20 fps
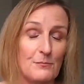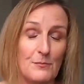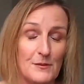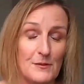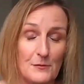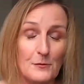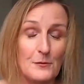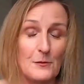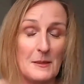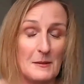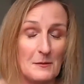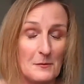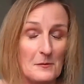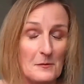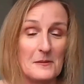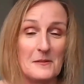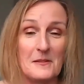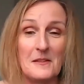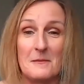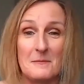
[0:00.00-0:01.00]
we talk about all
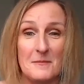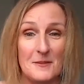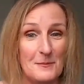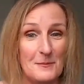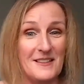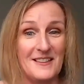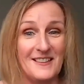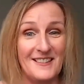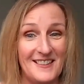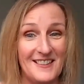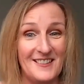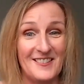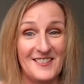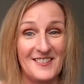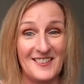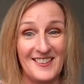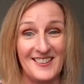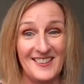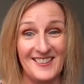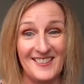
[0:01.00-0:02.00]
the time as being
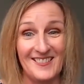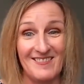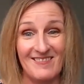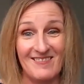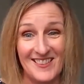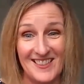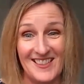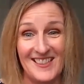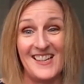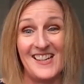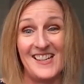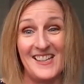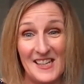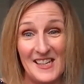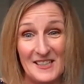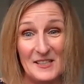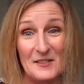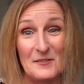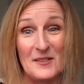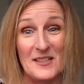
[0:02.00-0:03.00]
essential in TA
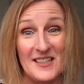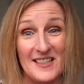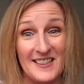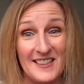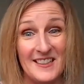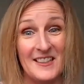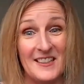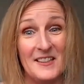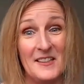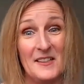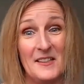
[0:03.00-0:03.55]
anyway.